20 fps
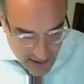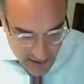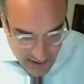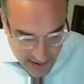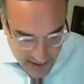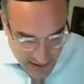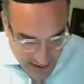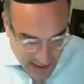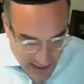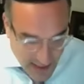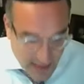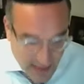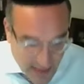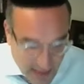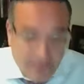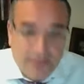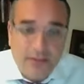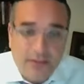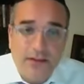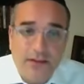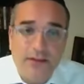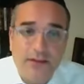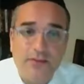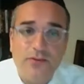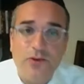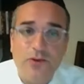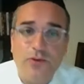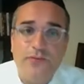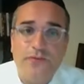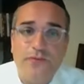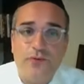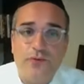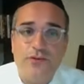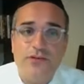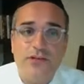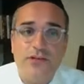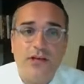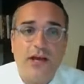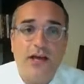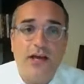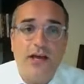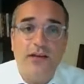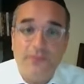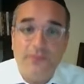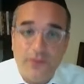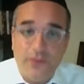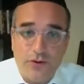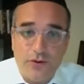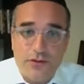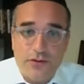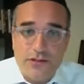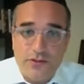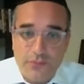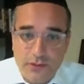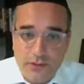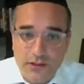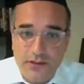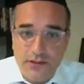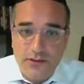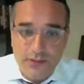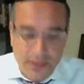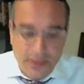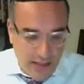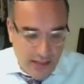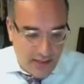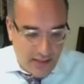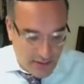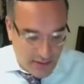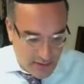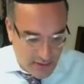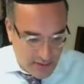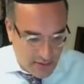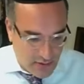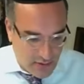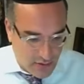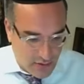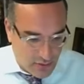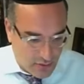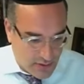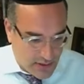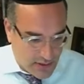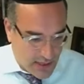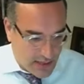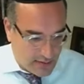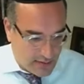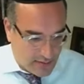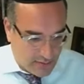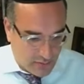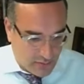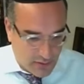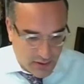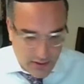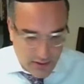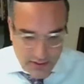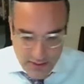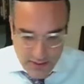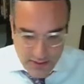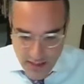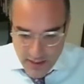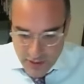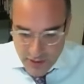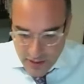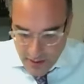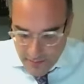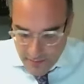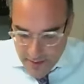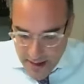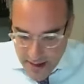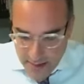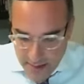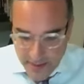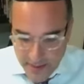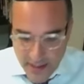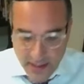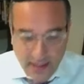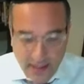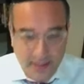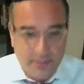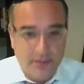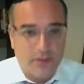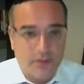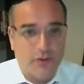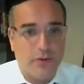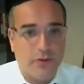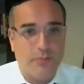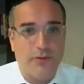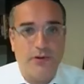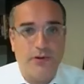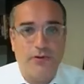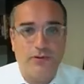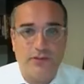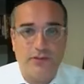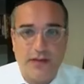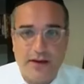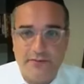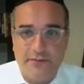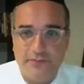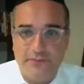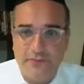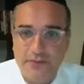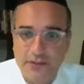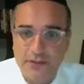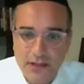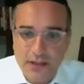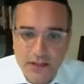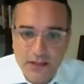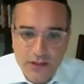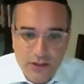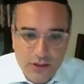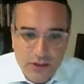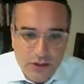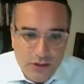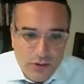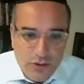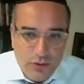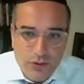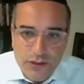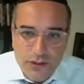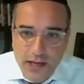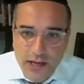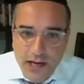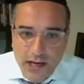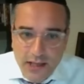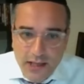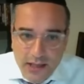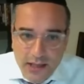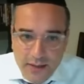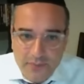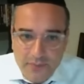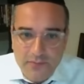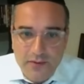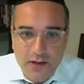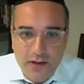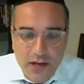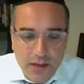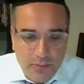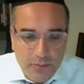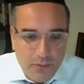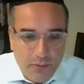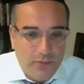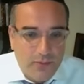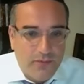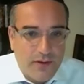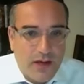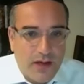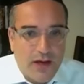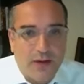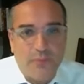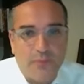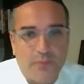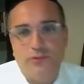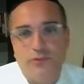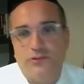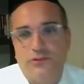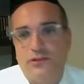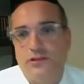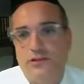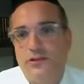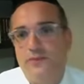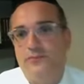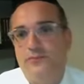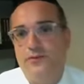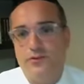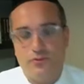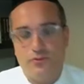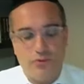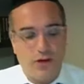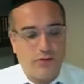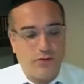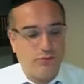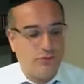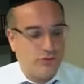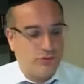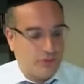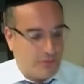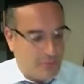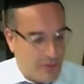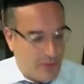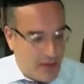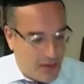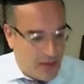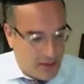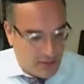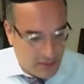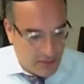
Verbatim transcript: Tonight is her first year anniversary. Tonight is the year Yortzeit, so we're going to say Ashkava, Menachem HaKol B'liotav, Yerachem V'yachmol V'yachmos, HaNefesh Ruach Unshama,